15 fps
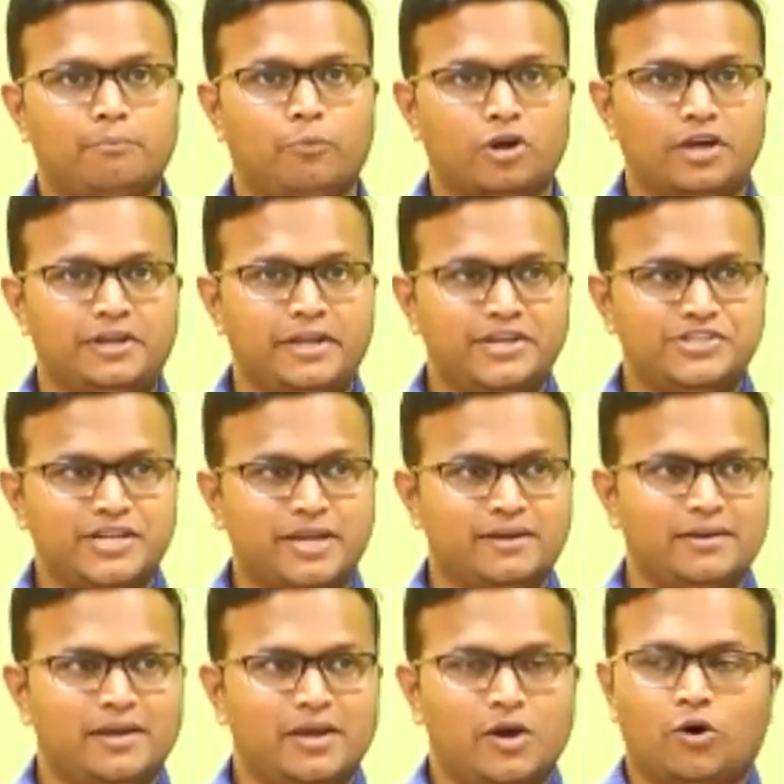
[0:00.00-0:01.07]

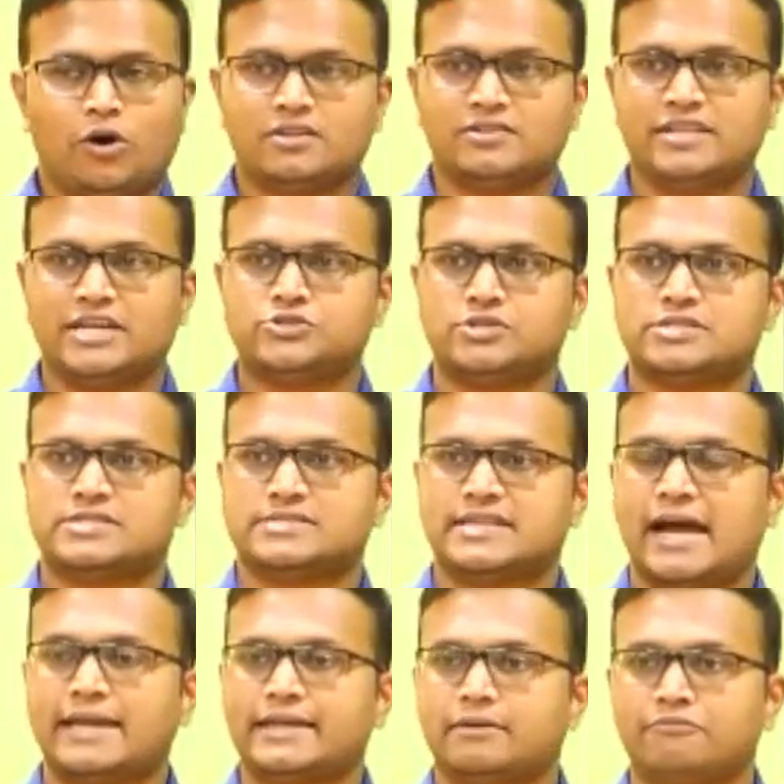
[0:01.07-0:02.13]
politician or they should
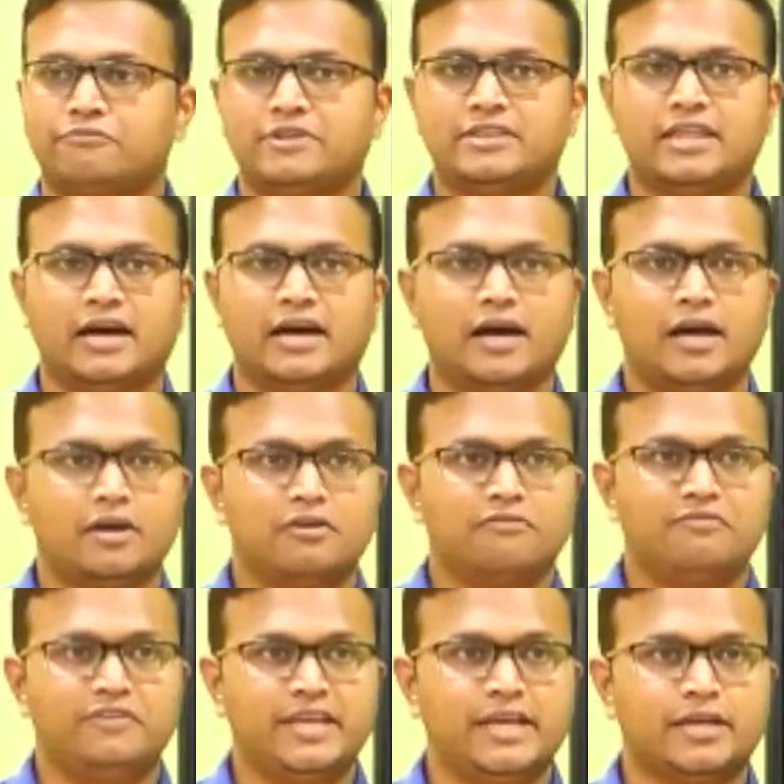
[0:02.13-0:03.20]
stand up with the
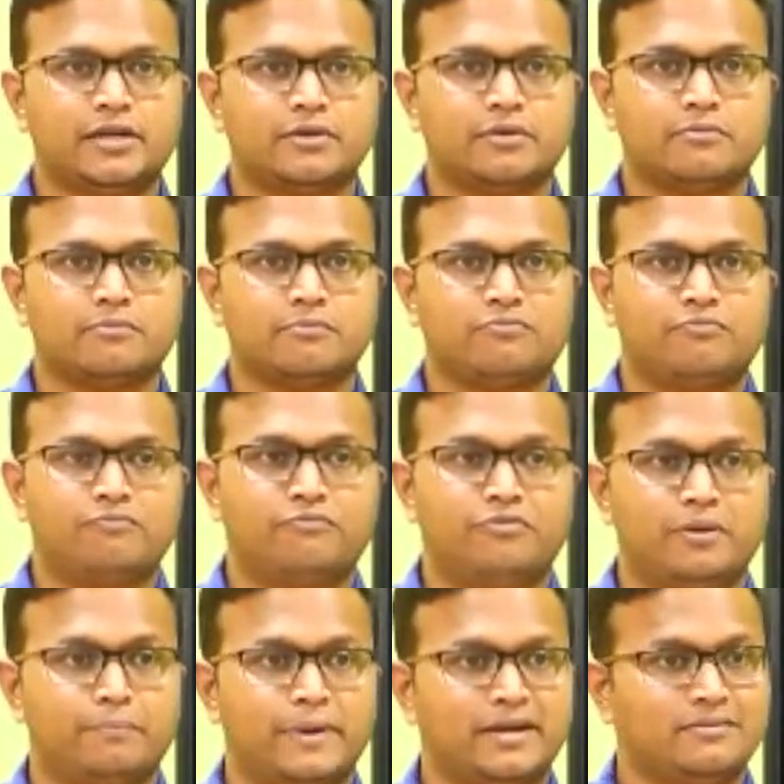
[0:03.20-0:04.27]
weak
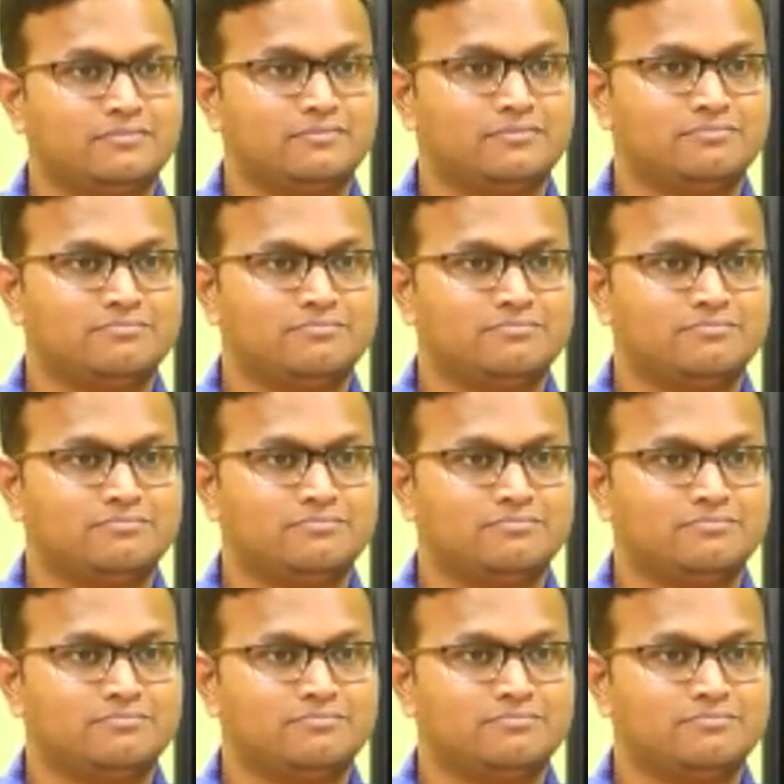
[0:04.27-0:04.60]
women.